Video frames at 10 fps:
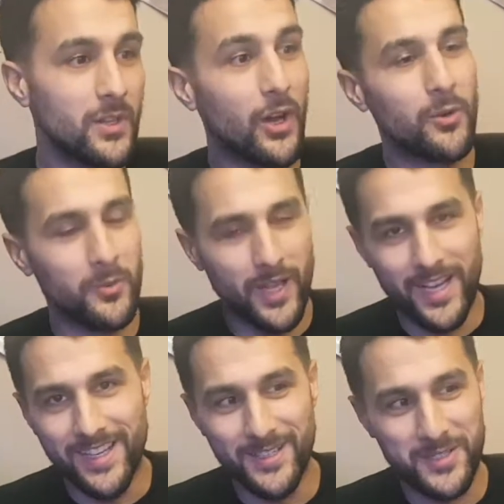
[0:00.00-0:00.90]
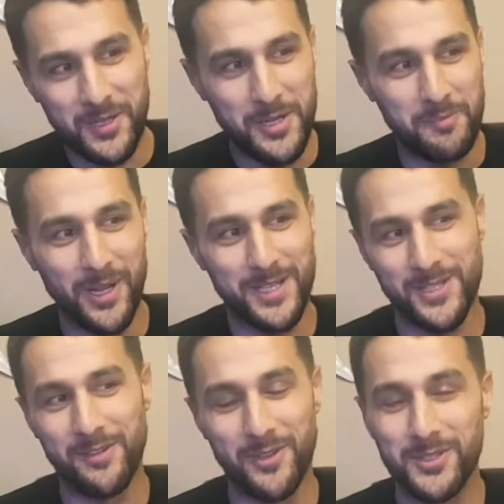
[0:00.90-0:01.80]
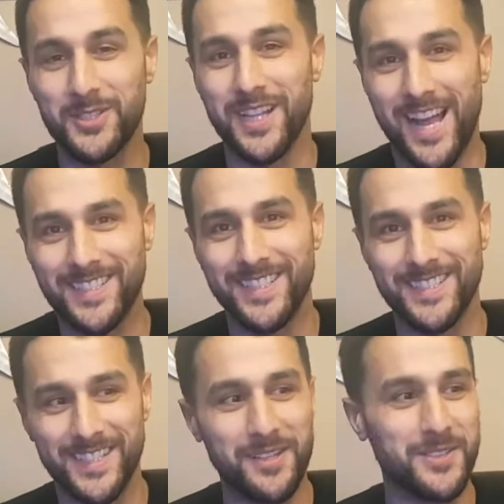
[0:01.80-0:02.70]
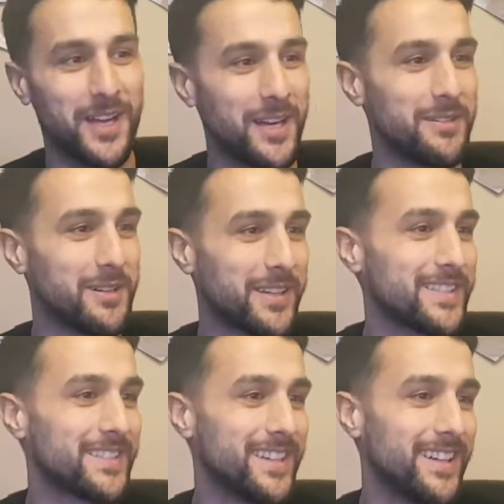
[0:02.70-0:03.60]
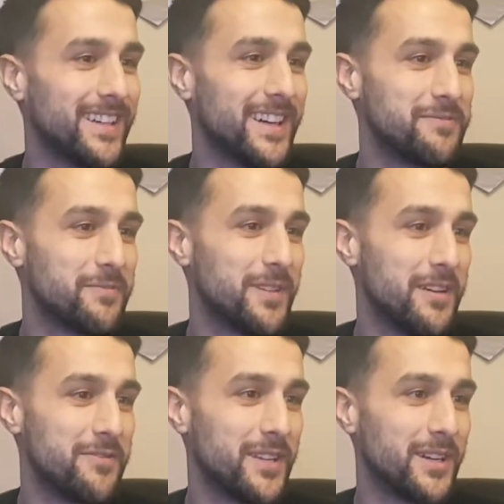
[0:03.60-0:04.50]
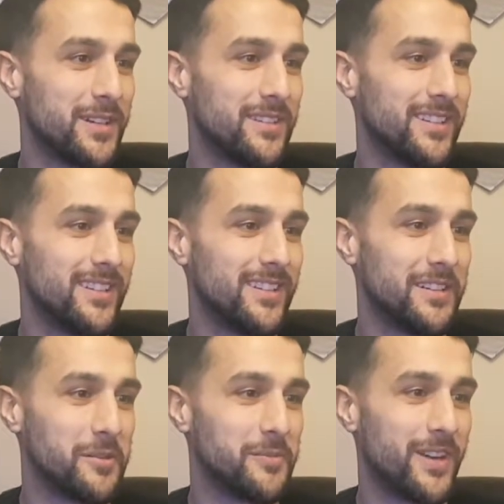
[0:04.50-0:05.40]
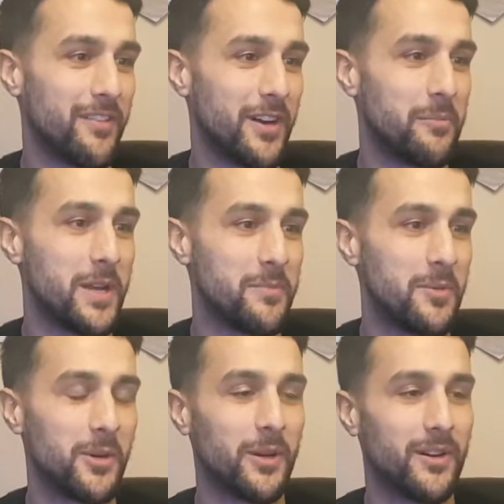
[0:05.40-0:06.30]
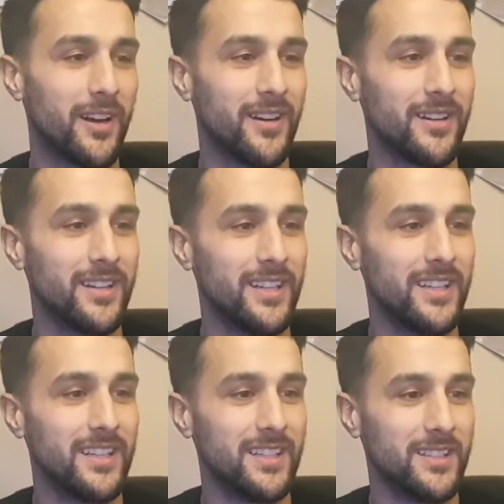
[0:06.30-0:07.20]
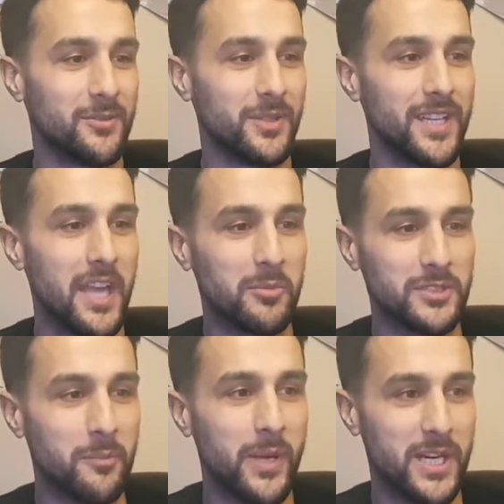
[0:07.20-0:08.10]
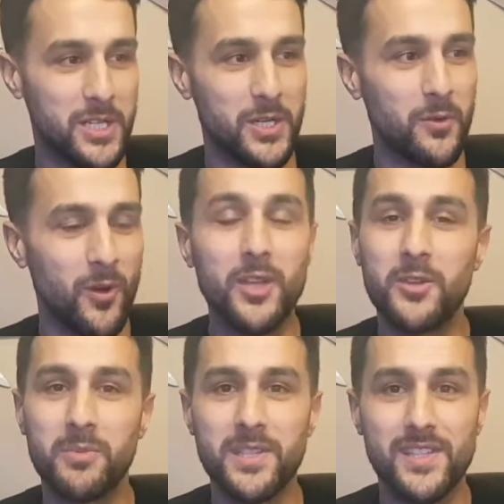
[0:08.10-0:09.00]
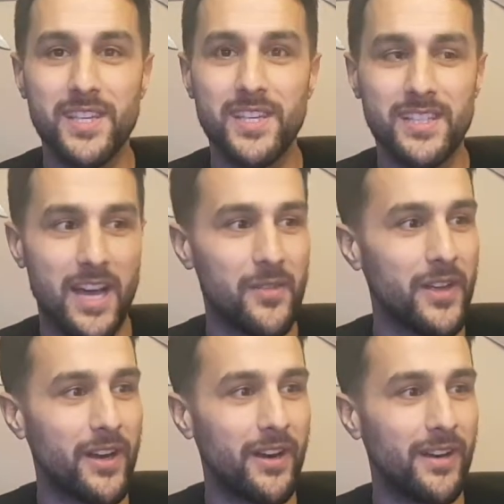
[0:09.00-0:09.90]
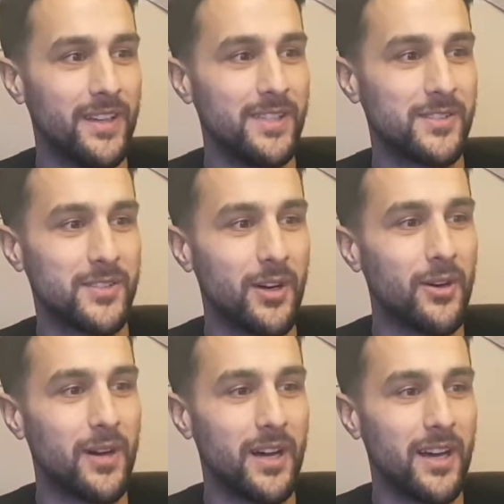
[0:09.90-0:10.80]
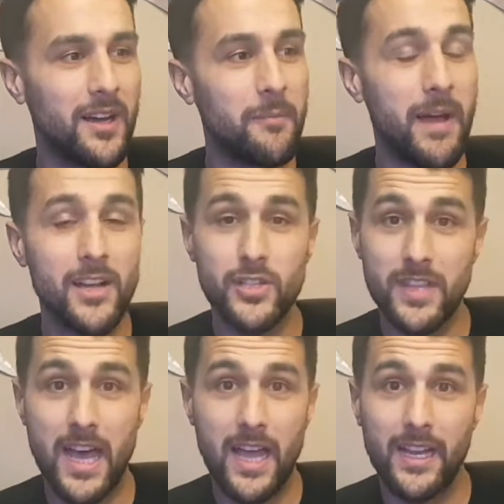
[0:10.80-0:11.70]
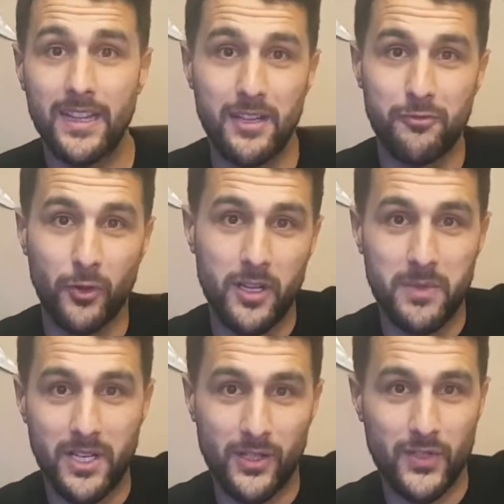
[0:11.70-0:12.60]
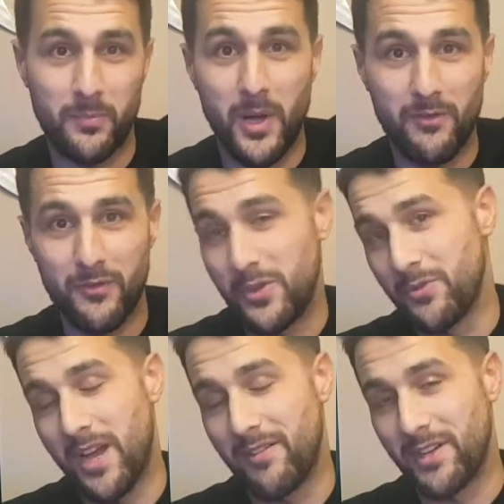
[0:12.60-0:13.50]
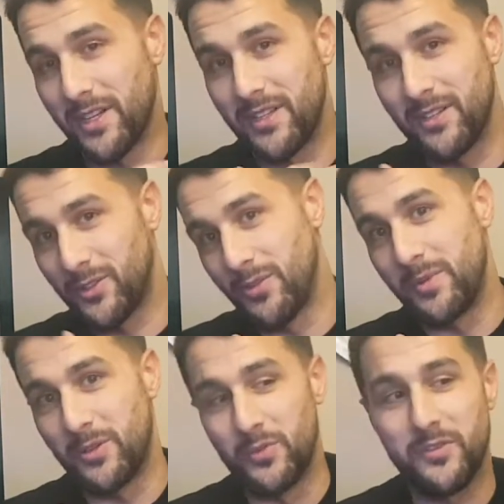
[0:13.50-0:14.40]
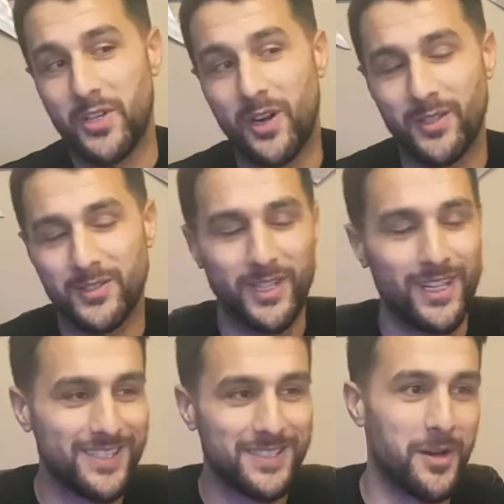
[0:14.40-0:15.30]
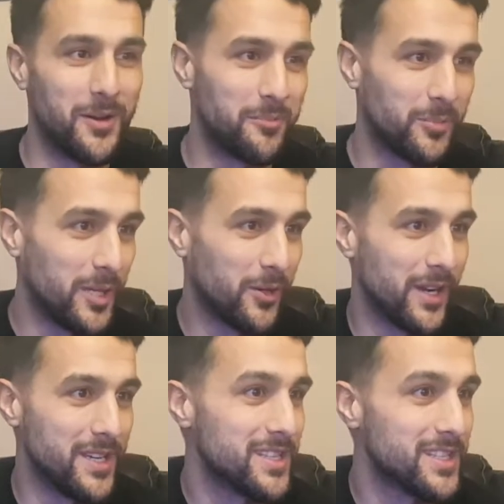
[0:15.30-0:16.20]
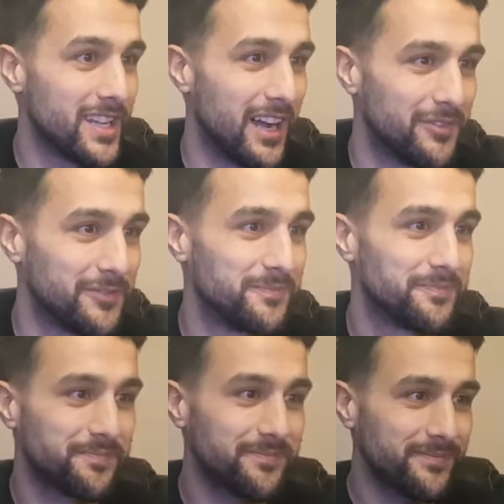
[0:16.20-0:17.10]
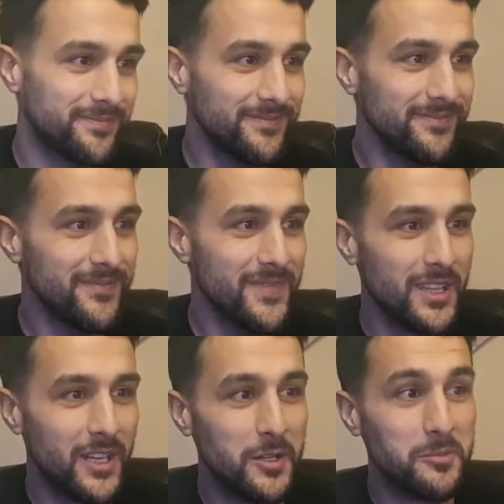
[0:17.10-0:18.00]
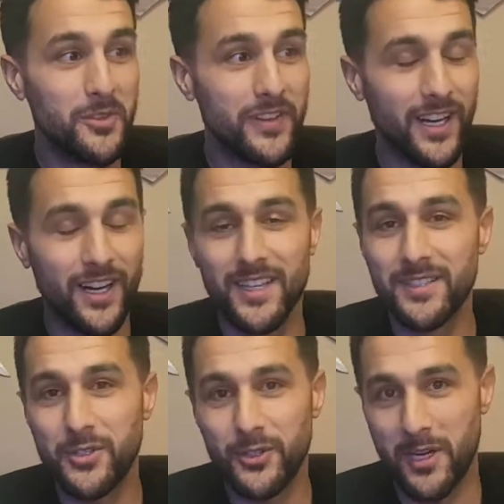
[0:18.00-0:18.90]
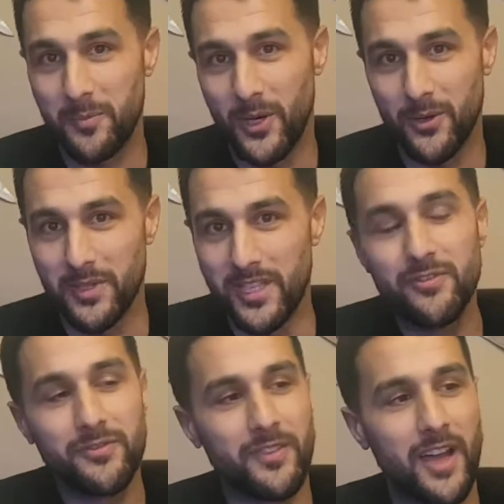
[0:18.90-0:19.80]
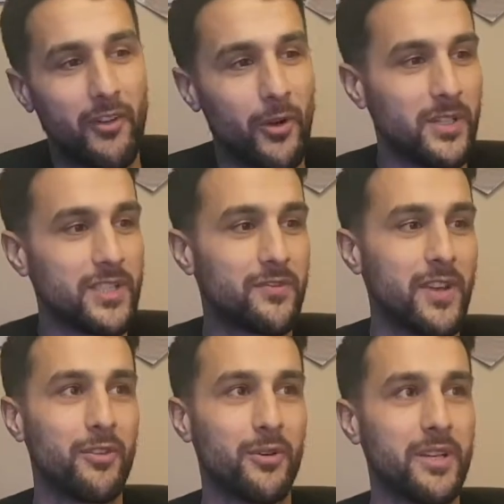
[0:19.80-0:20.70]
oh, and here's a good picture of those stalactites that I was talking about, because uh, I, I figured, you know, not very many people are, are really able to picture what you'd be seeing down there. So uh, imagine that, and then forty meters above you having Caribbean reef sharks. So pretty crazy stuff. Moving on to the Great Barrier Reef, everyone's favorite